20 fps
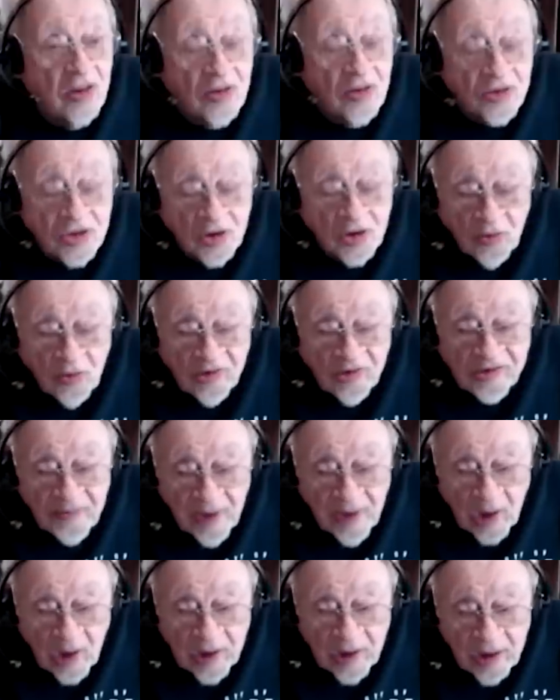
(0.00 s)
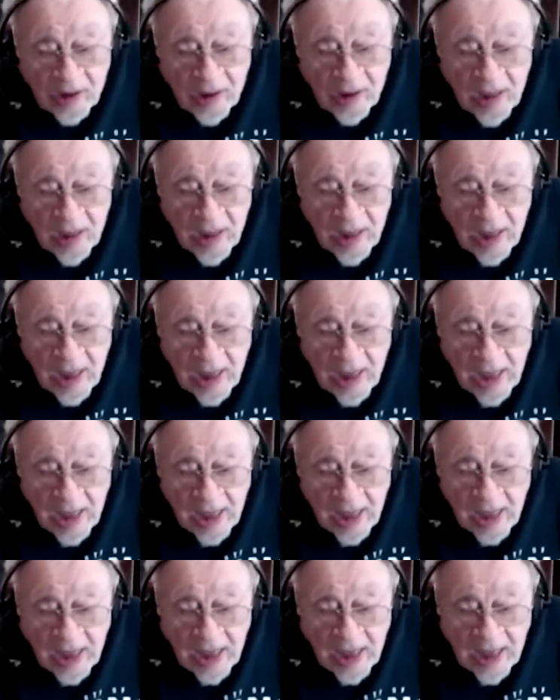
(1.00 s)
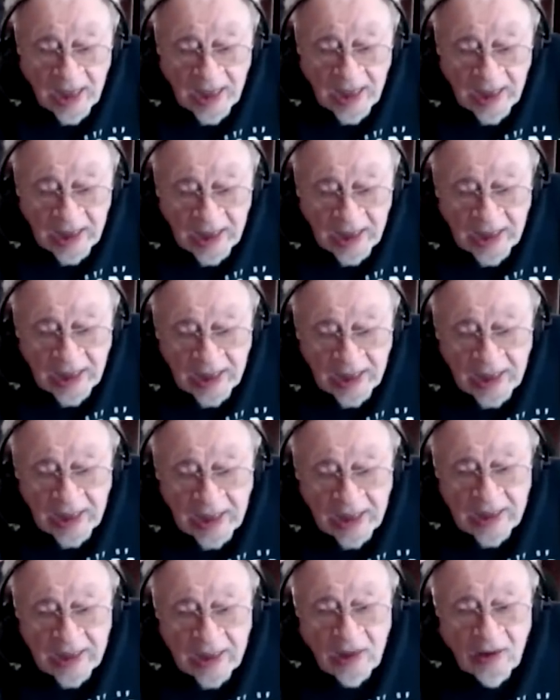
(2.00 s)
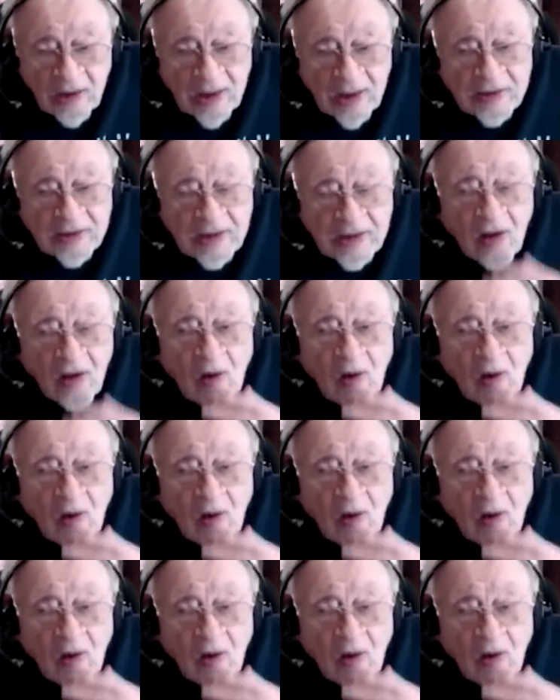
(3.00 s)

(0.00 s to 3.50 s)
So Schmeling, the